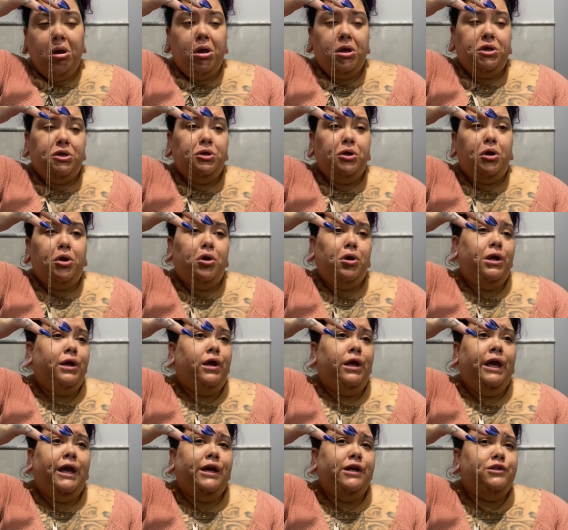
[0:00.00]
your
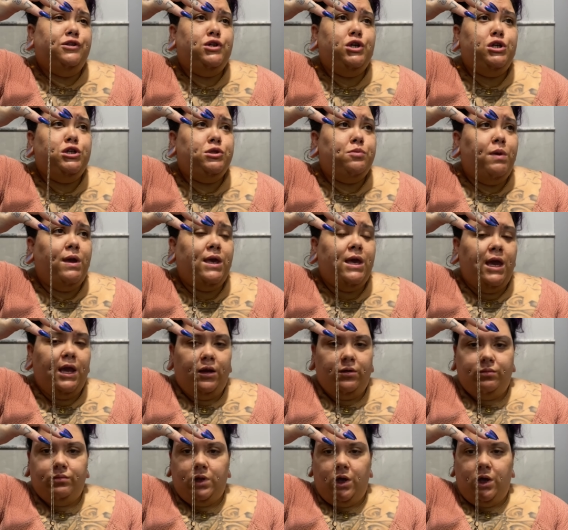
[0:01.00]
hands are swinging.